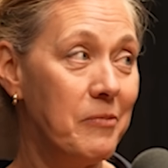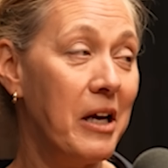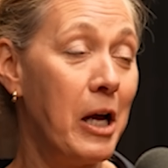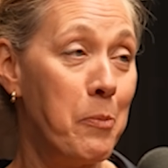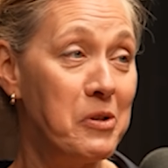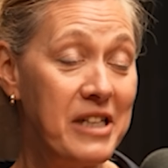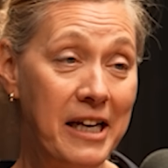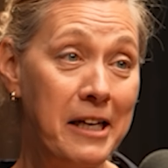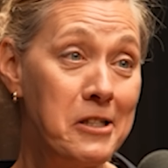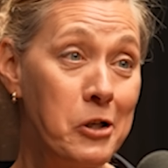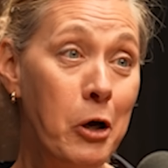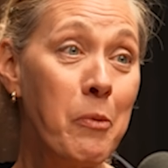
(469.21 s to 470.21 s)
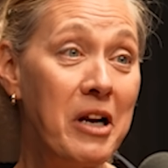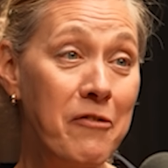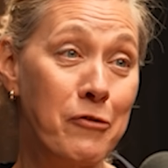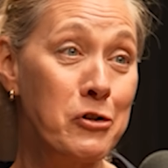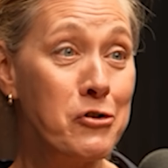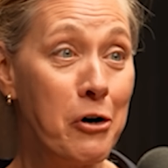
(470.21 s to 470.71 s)
a couple decades ago when
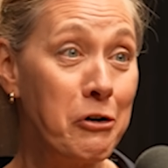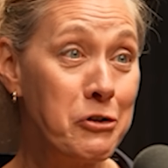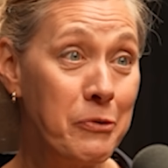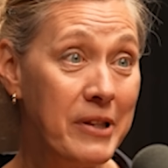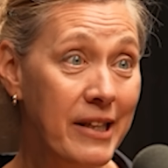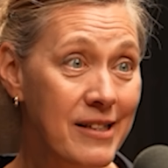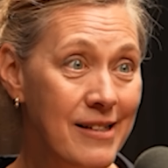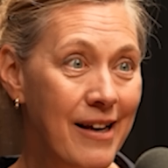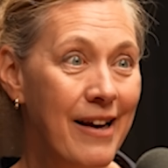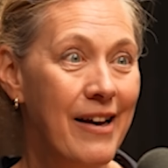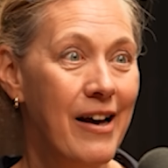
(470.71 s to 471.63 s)
I first started doing this,